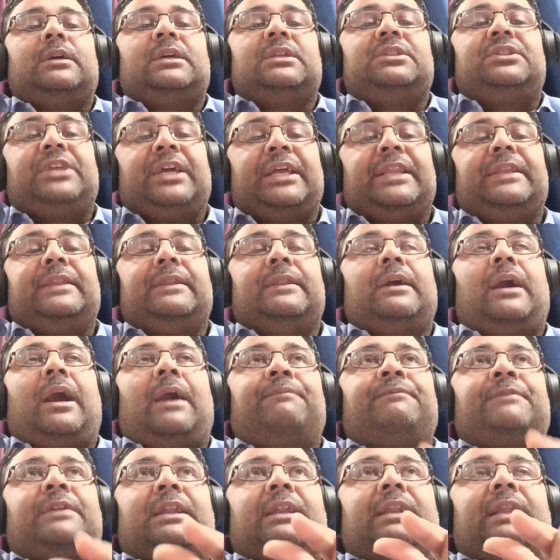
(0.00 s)
then
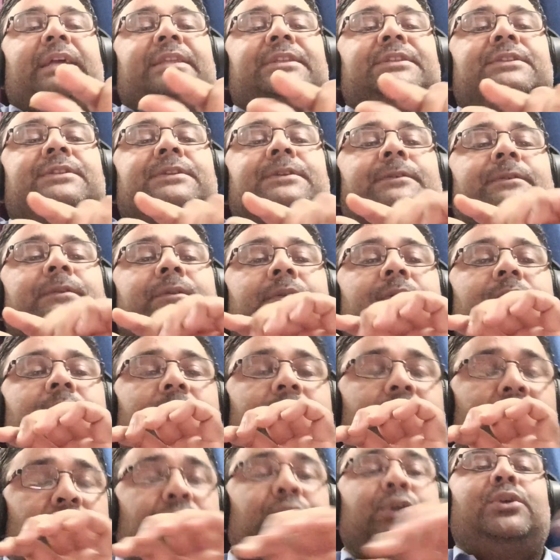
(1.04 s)
after lunch
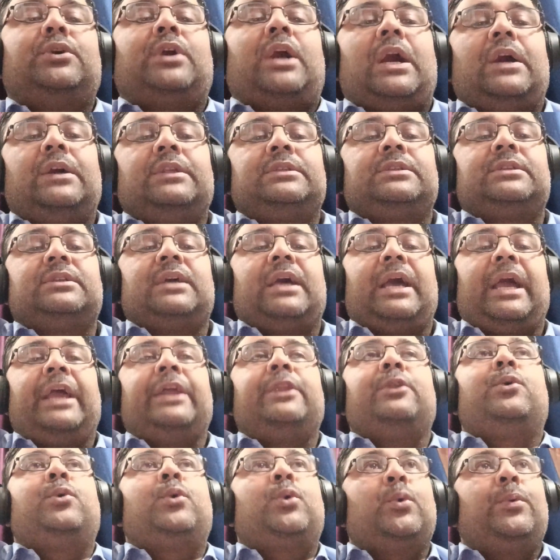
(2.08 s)
0 hours,
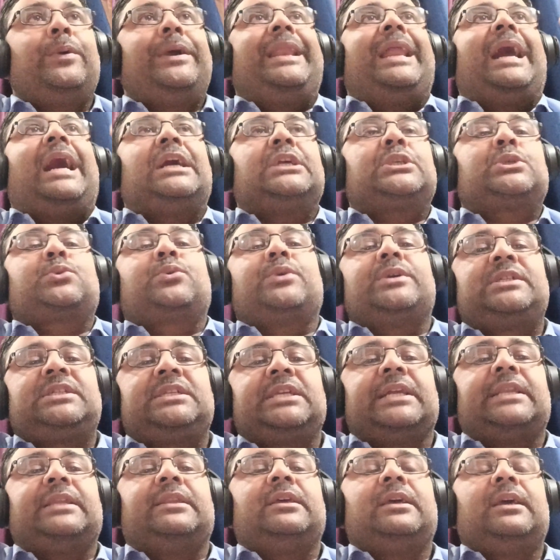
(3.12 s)
and who will ask
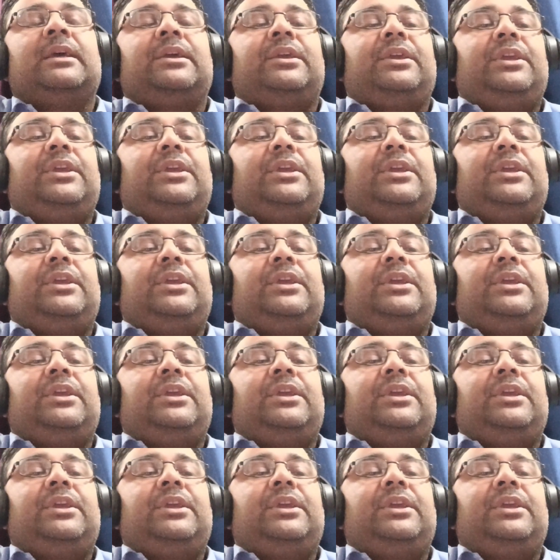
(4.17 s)
question,